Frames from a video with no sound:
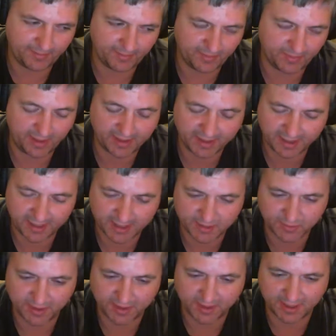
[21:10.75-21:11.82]
but we had the kids
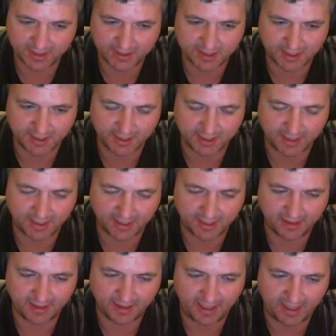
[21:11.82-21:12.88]
with us, and
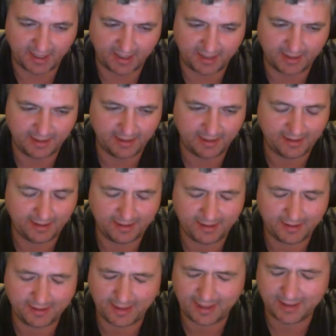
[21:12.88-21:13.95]
they
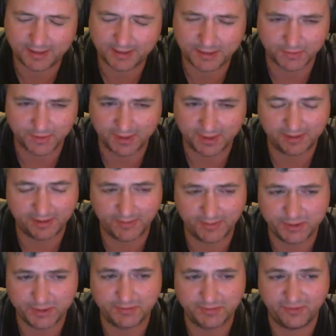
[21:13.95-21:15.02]
enjoyed the
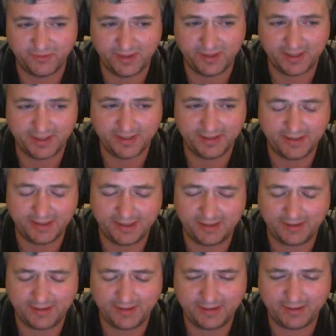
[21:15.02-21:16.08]
Emoji Movie, and
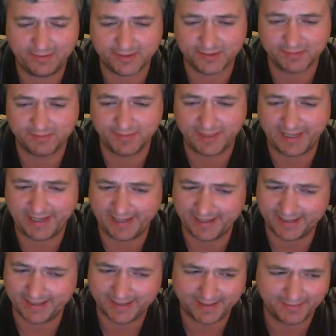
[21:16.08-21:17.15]
it was
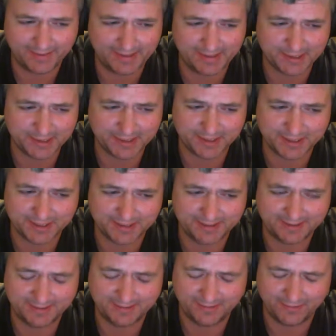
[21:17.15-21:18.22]
bad. I mean, just
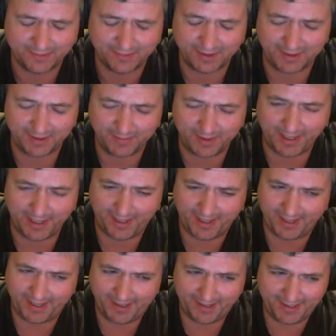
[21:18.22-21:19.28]
really
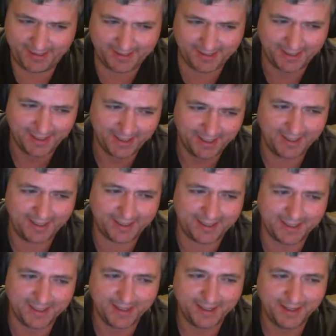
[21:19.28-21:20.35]
bad,
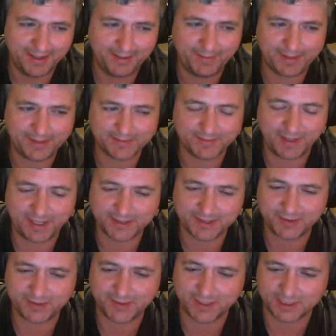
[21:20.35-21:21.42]
like about as bad
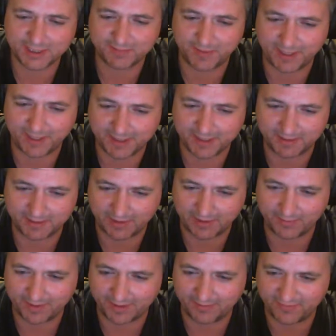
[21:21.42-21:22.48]
as you'd expect, and
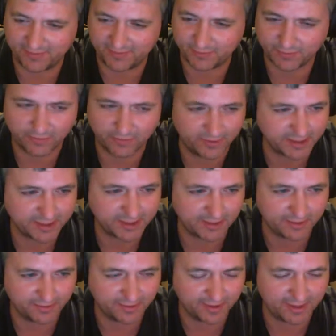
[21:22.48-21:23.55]
probably a few points
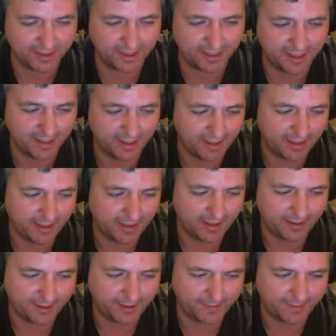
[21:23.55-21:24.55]
lower than that. Uh,